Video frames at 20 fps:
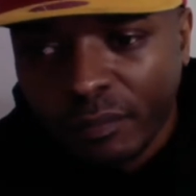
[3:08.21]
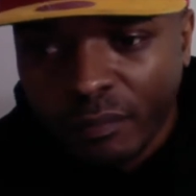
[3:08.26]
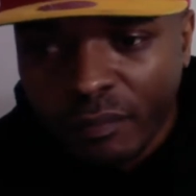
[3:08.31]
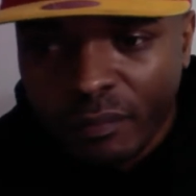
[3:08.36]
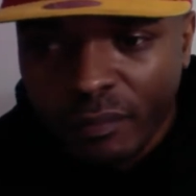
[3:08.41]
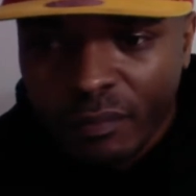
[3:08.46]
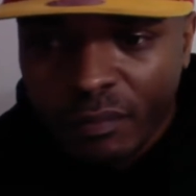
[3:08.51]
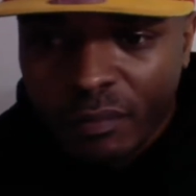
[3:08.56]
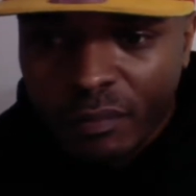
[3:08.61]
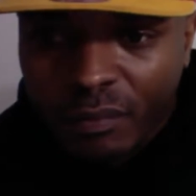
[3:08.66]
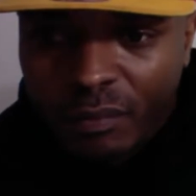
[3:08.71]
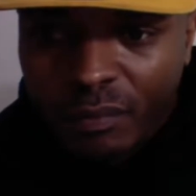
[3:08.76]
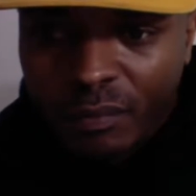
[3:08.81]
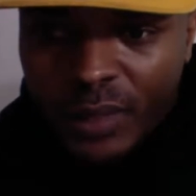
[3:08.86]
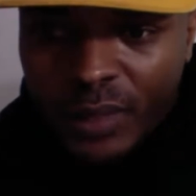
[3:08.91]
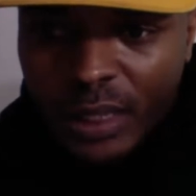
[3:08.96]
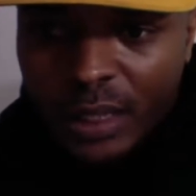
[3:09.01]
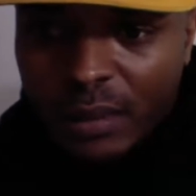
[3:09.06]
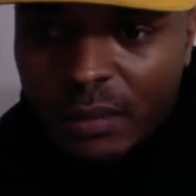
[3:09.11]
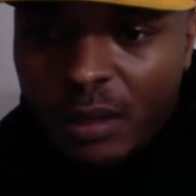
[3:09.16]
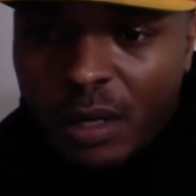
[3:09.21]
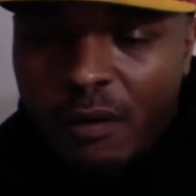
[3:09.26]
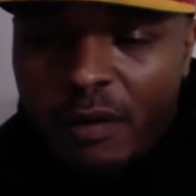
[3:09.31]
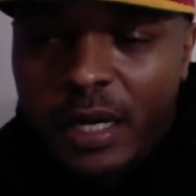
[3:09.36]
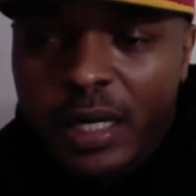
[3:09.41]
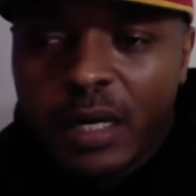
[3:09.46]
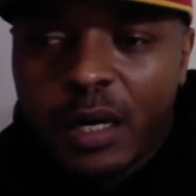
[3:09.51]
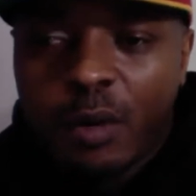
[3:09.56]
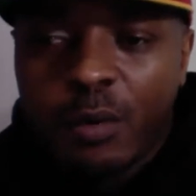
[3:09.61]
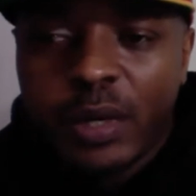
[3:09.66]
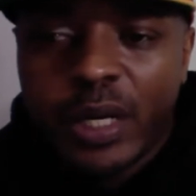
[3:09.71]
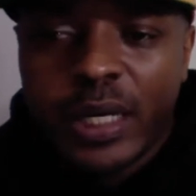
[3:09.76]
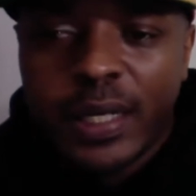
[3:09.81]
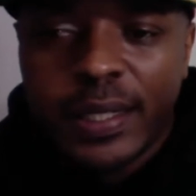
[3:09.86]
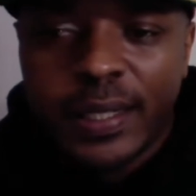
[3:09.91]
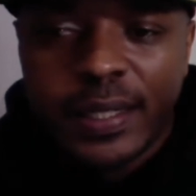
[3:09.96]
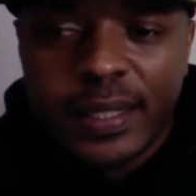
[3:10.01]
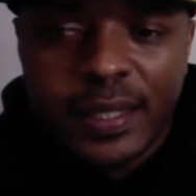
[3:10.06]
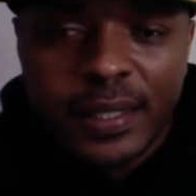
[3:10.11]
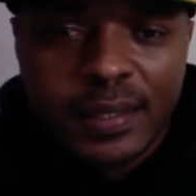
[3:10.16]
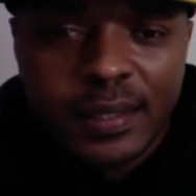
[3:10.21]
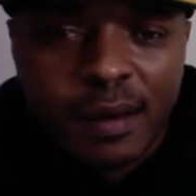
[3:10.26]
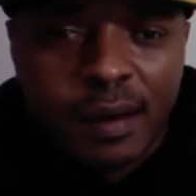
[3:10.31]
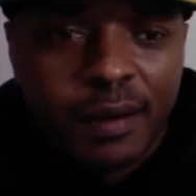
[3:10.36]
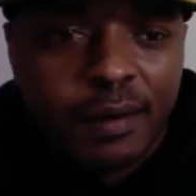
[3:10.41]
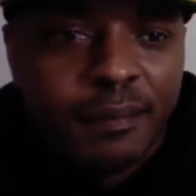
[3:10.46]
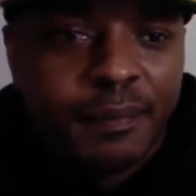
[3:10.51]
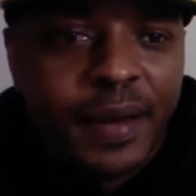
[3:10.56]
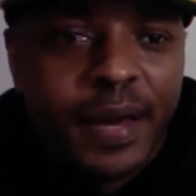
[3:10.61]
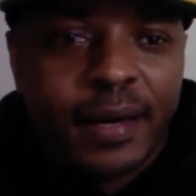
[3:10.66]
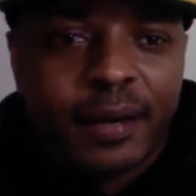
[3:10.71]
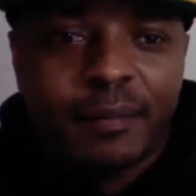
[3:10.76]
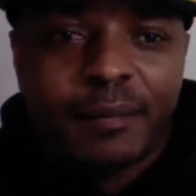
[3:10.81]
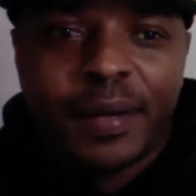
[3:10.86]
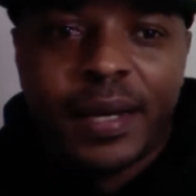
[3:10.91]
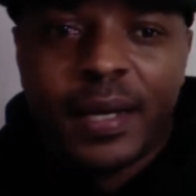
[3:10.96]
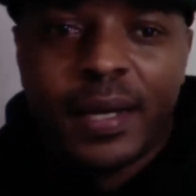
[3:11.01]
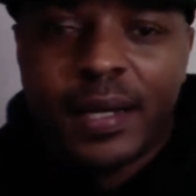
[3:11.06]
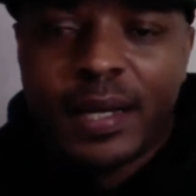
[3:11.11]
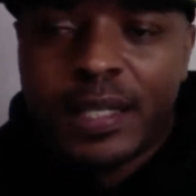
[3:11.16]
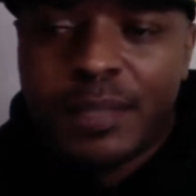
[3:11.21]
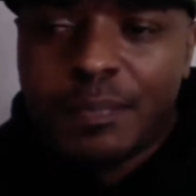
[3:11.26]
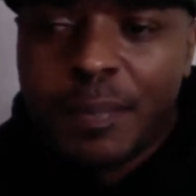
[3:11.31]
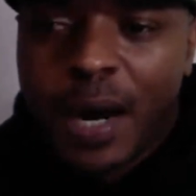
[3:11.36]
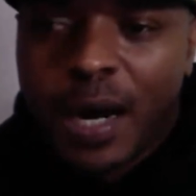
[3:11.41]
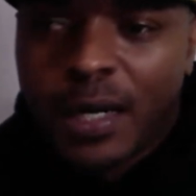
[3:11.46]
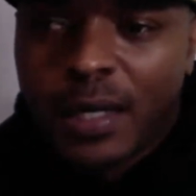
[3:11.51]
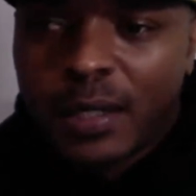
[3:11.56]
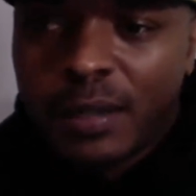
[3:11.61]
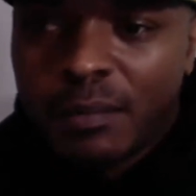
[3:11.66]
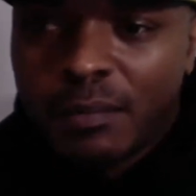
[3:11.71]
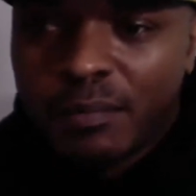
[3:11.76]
First points of the game. We already know where he is. Automatic, man. That's Bucker.